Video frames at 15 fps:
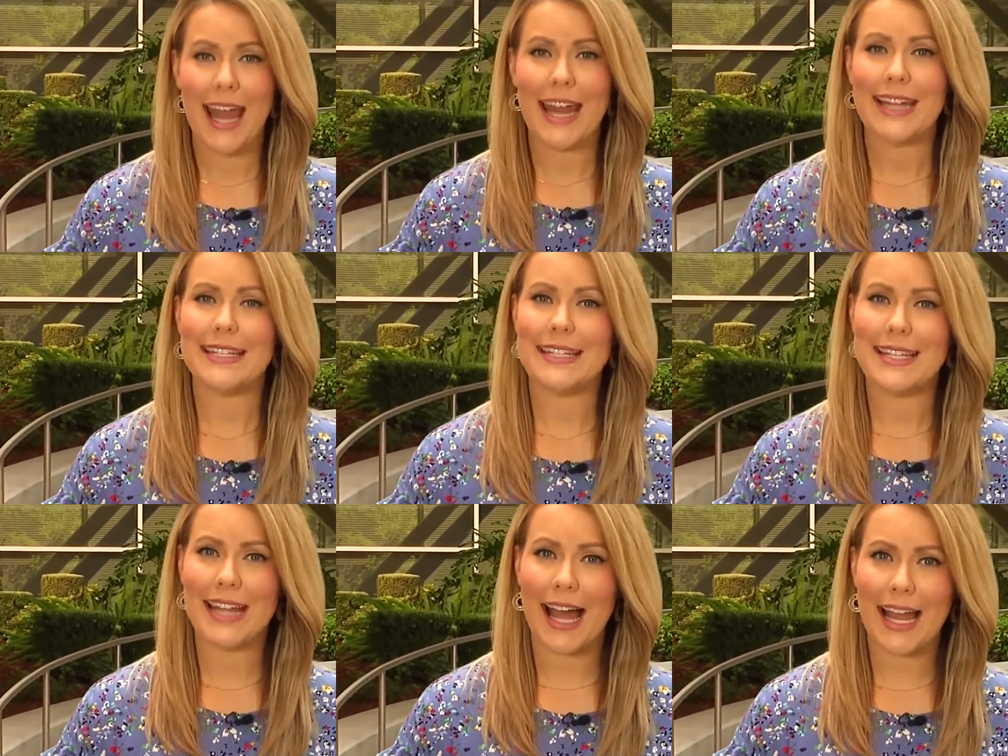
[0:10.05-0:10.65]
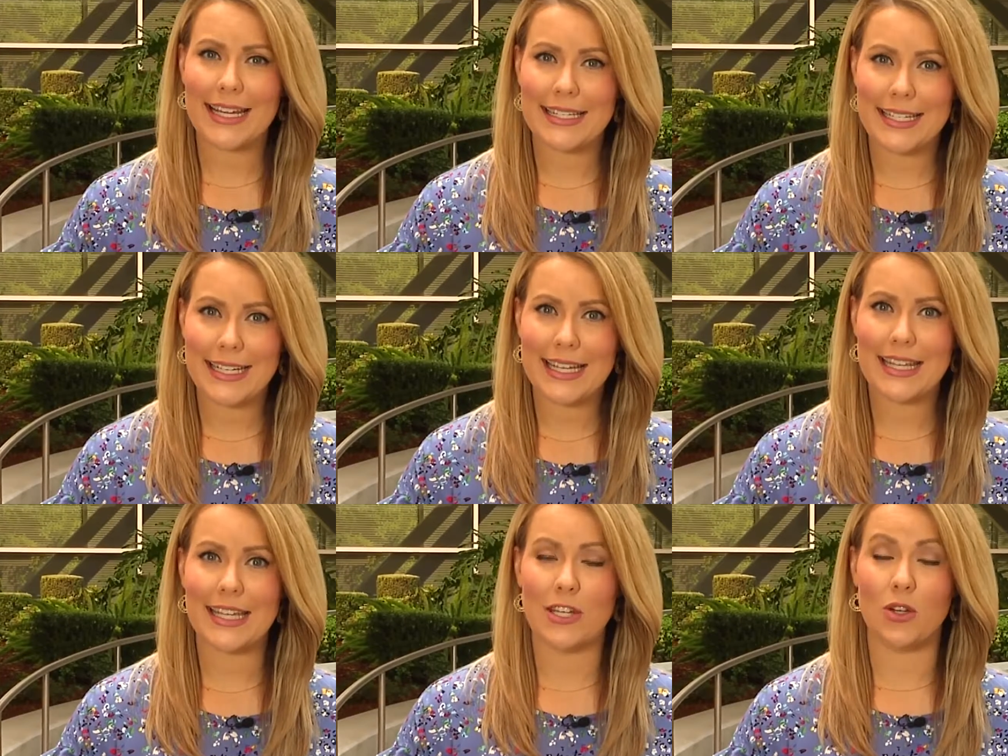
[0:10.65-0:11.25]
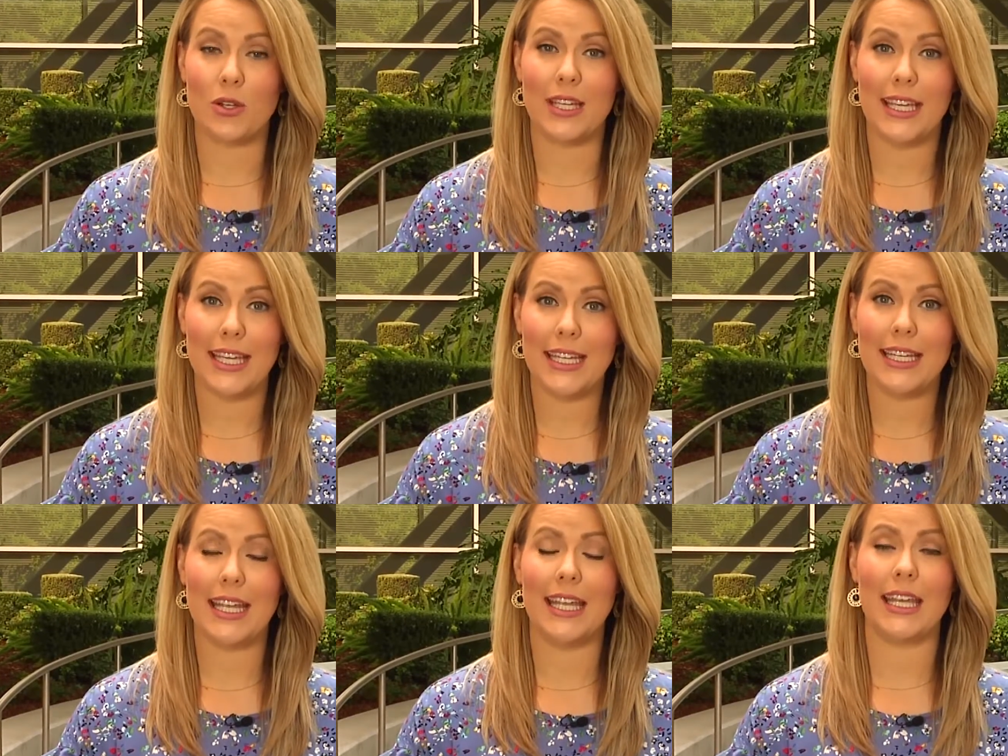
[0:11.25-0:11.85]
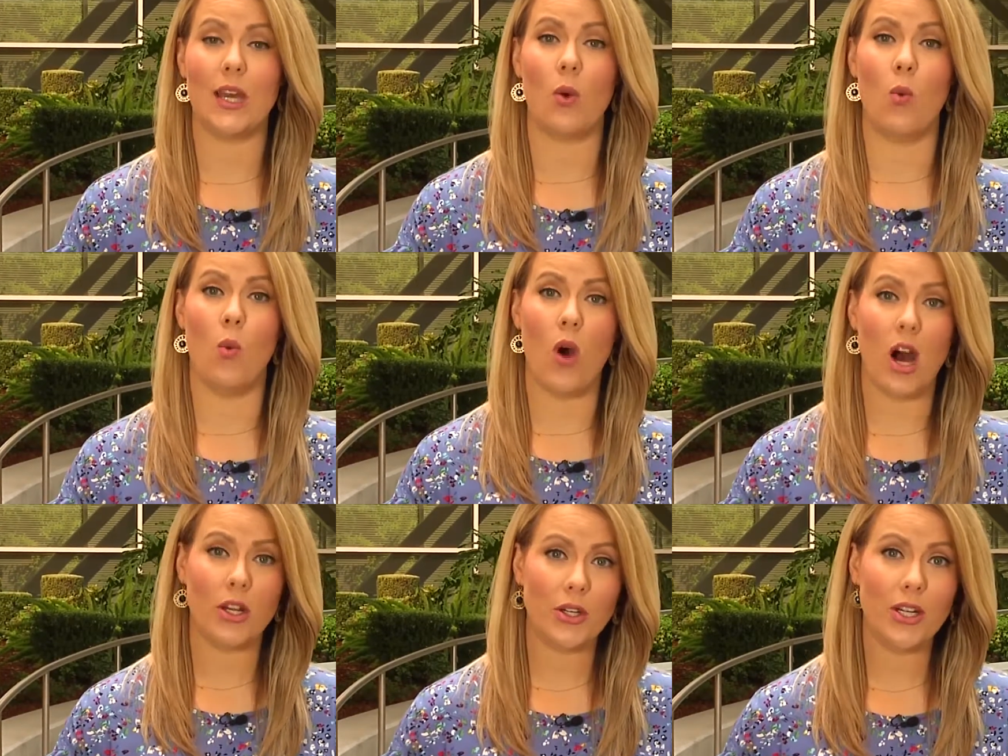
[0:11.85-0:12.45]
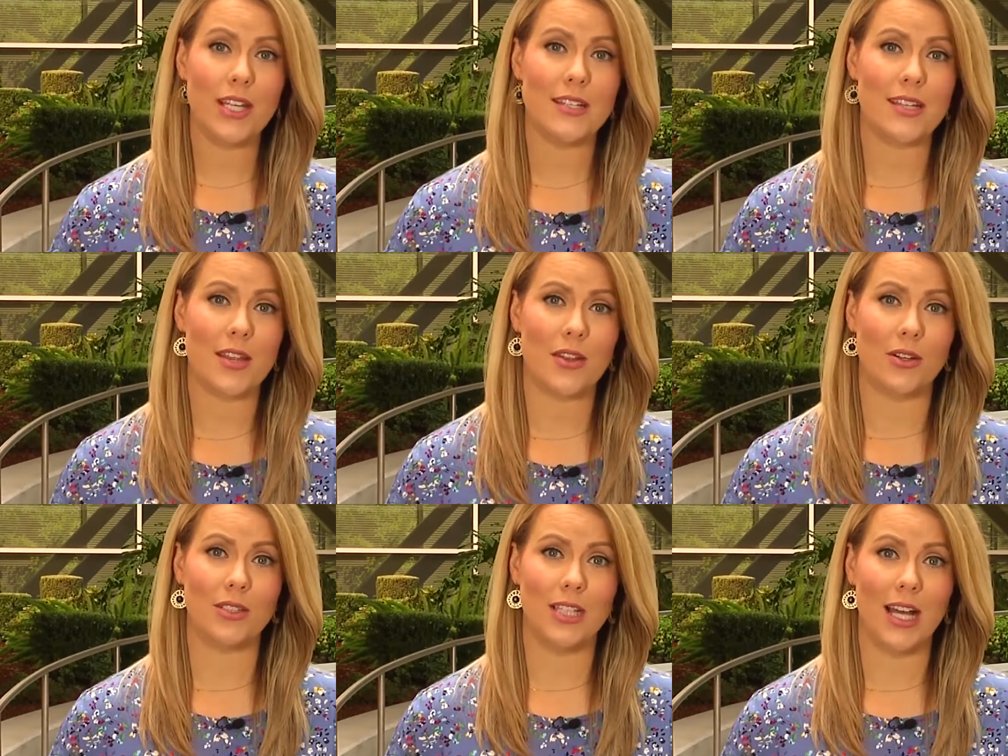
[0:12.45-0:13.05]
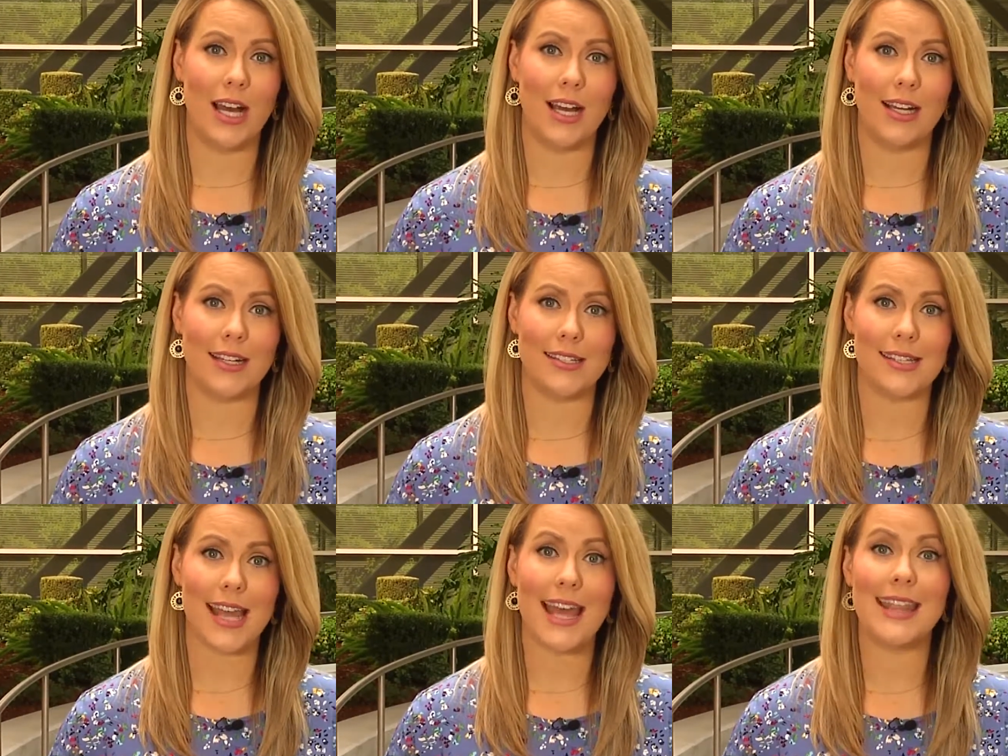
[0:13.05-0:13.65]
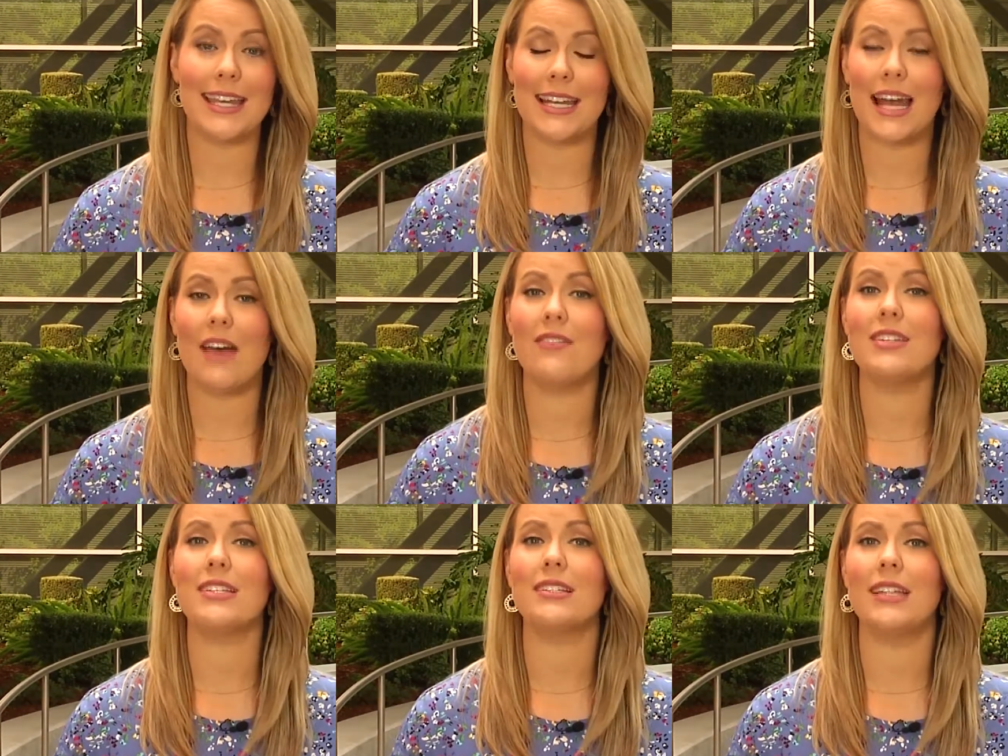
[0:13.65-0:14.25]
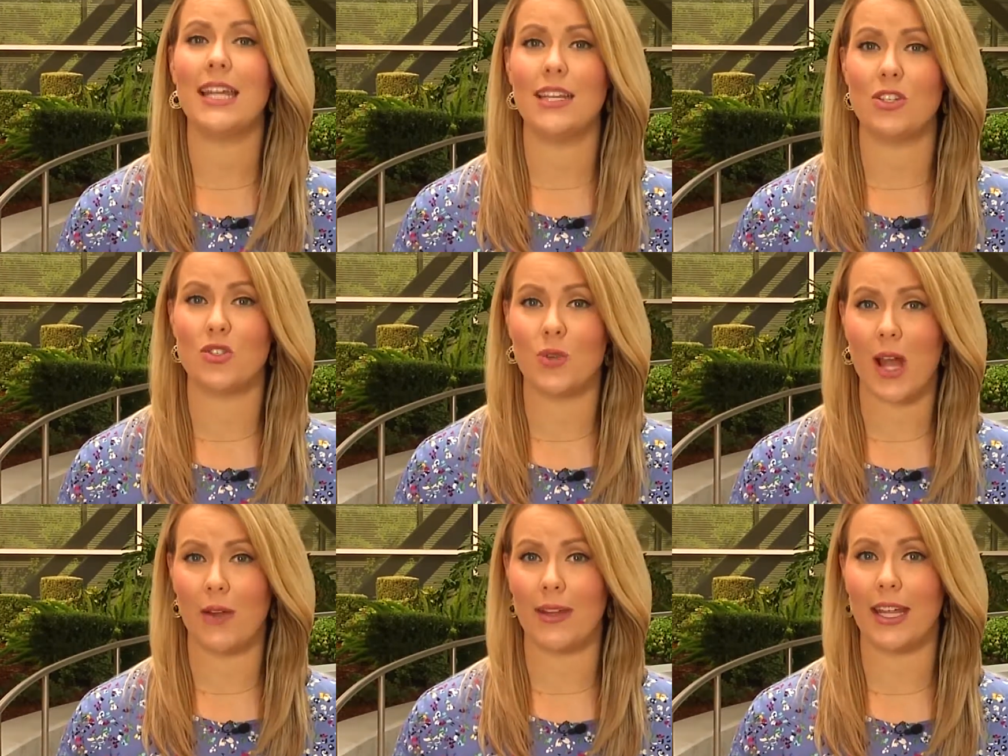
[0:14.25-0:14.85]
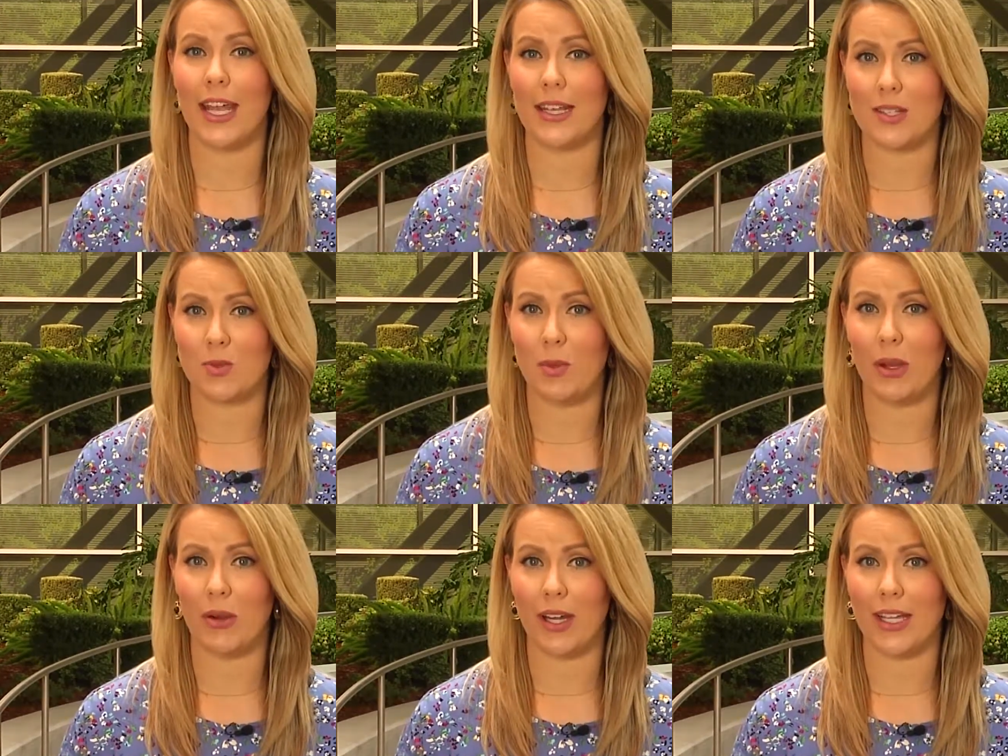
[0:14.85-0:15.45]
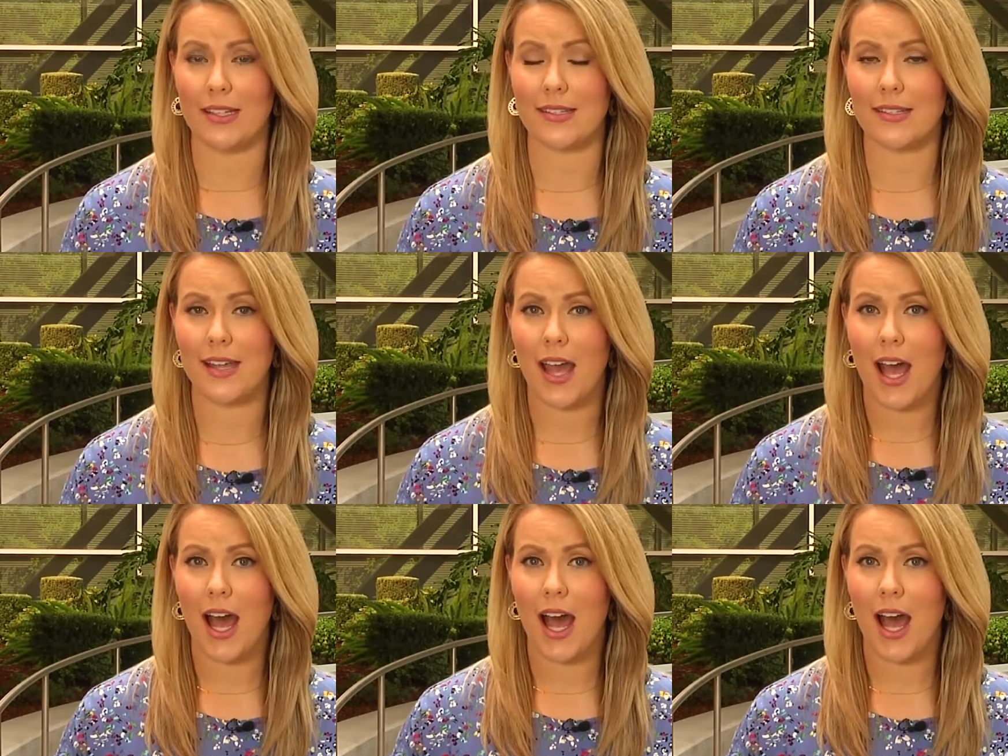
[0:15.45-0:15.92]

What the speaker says: It's the idea that your kid can get water into their lungs and then have a delayed drowning experience.